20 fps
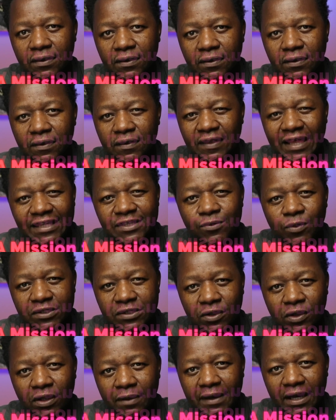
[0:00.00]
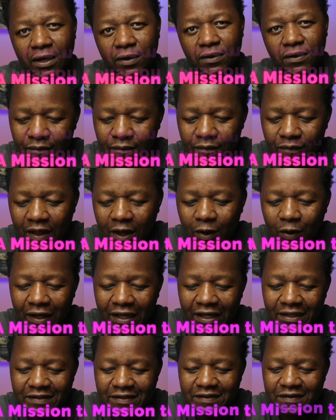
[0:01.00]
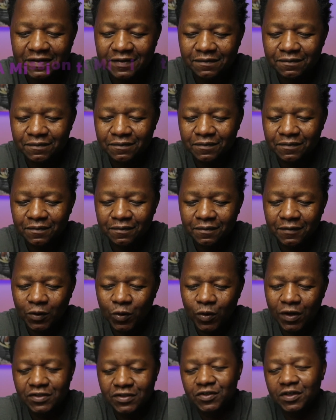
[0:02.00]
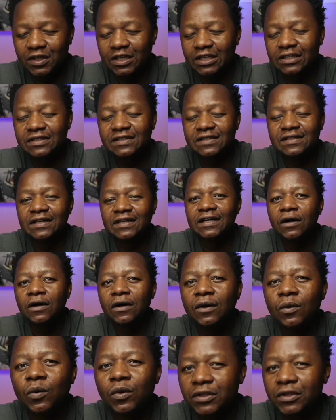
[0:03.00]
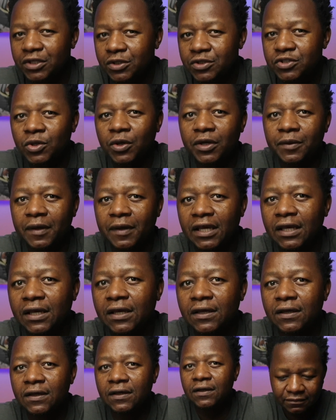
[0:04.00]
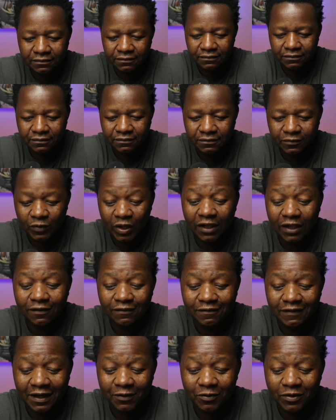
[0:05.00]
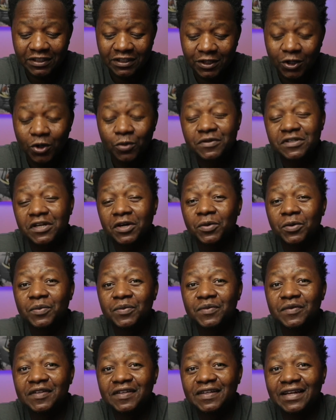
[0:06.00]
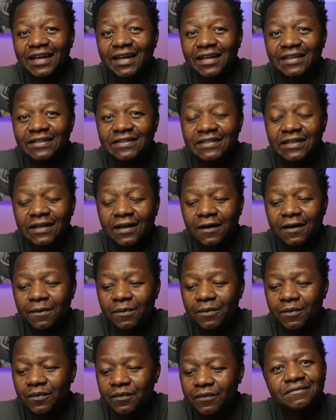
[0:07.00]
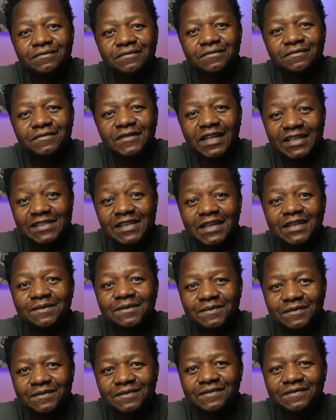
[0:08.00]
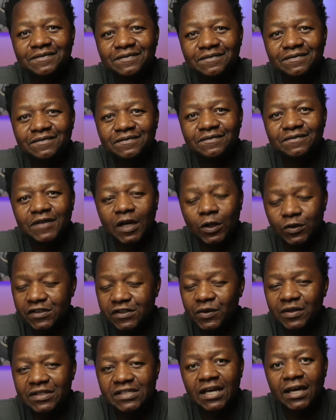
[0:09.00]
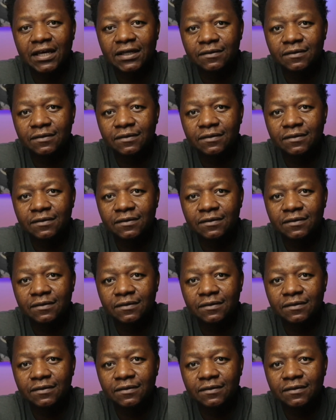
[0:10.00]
That's what it's all about. Now, I guess the question is, will you join me? Well, I really hope so. And that's it. I'll see you inside.